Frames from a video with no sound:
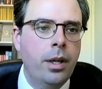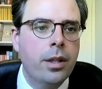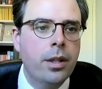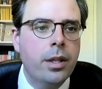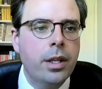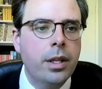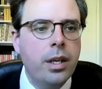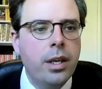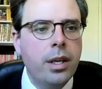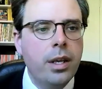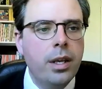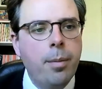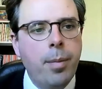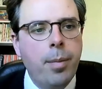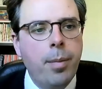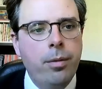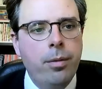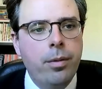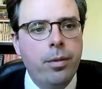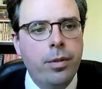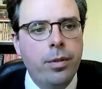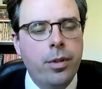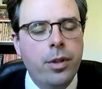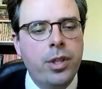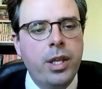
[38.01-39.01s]
Thinking
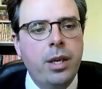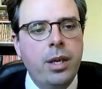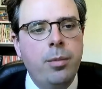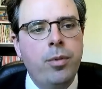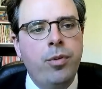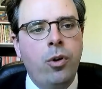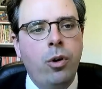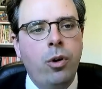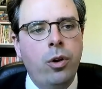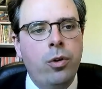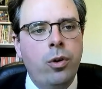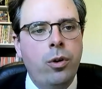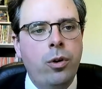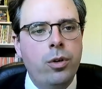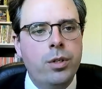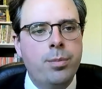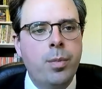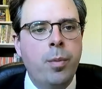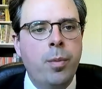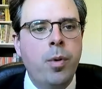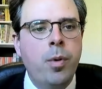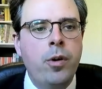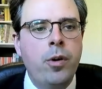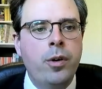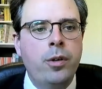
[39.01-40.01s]
about the theme of Holocaust
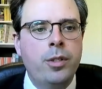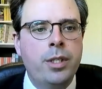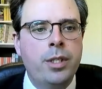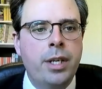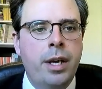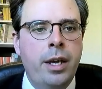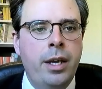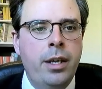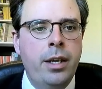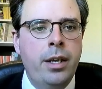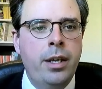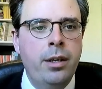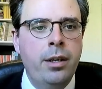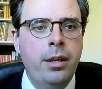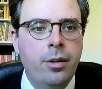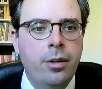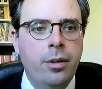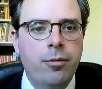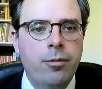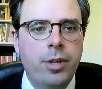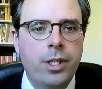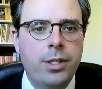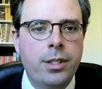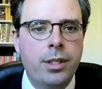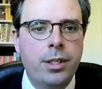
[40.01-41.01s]
Memorial Day
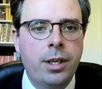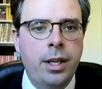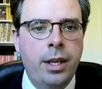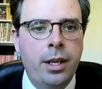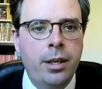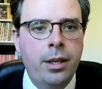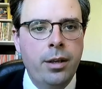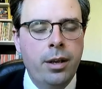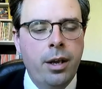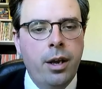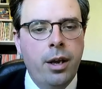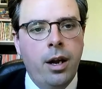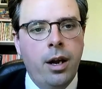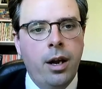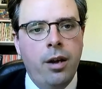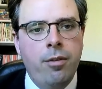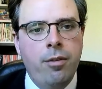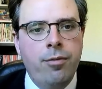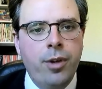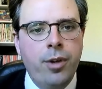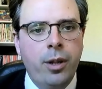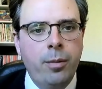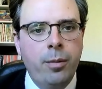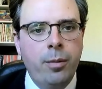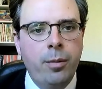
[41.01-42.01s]
recently, I've
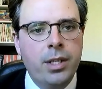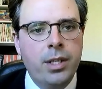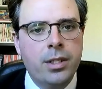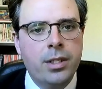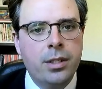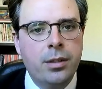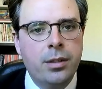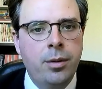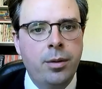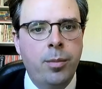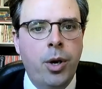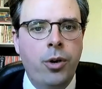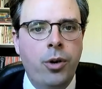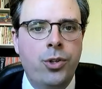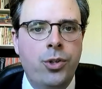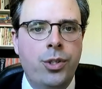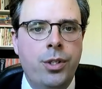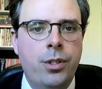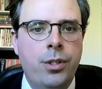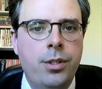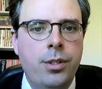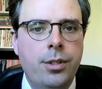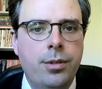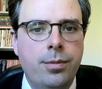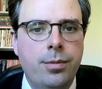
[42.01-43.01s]
felt mixed
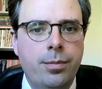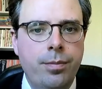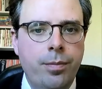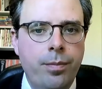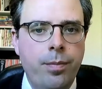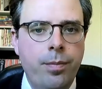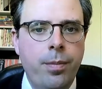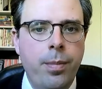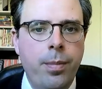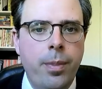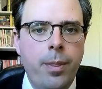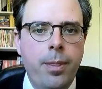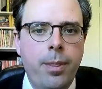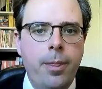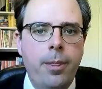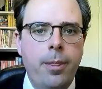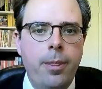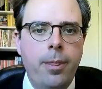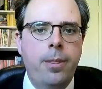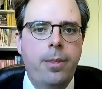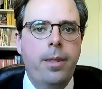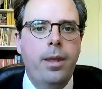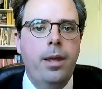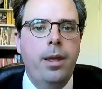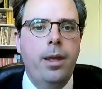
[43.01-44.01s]
emotions.
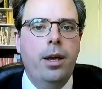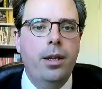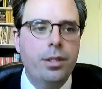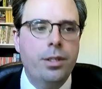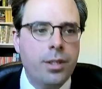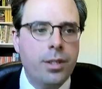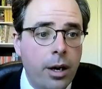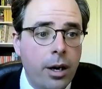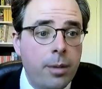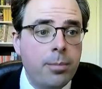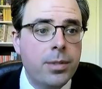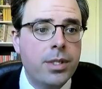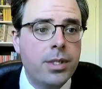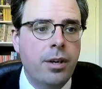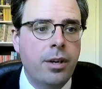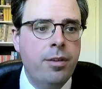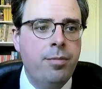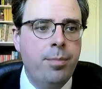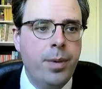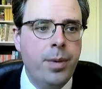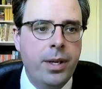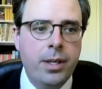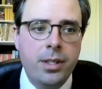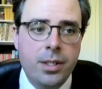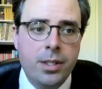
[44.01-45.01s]
At times
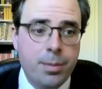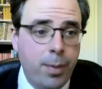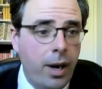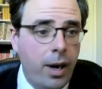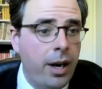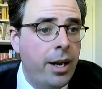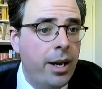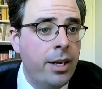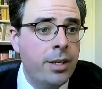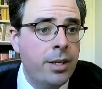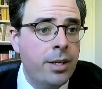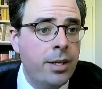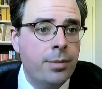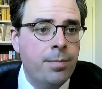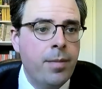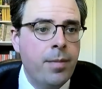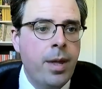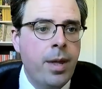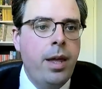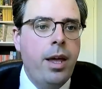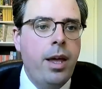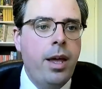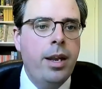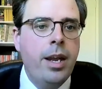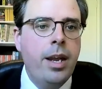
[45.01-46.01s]
I've been inspired
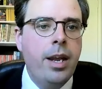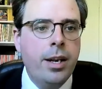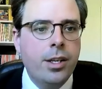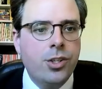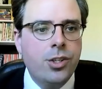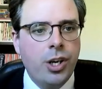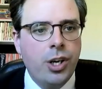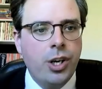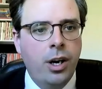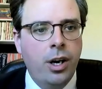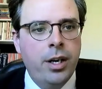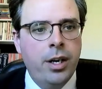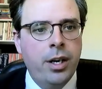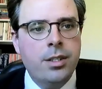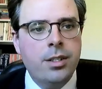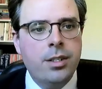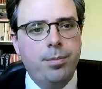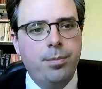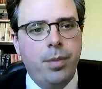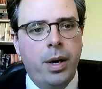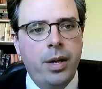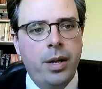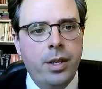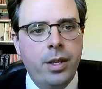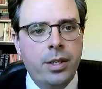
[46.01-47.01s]
and energized
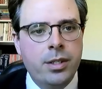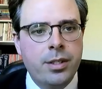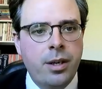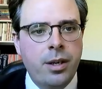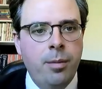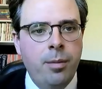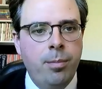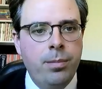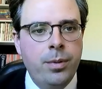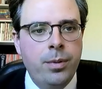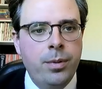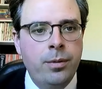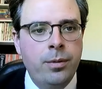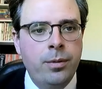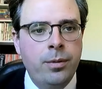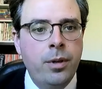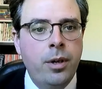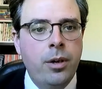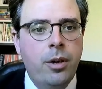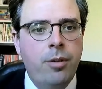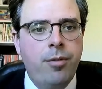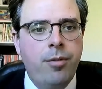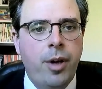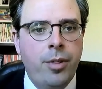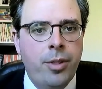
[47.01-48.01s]
by the example
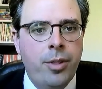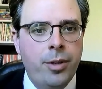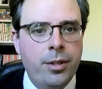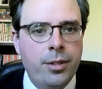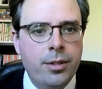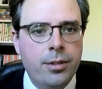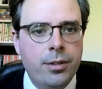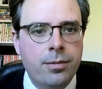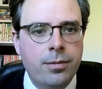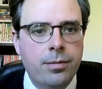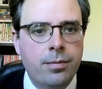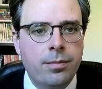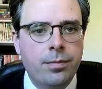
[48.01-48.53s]
of others.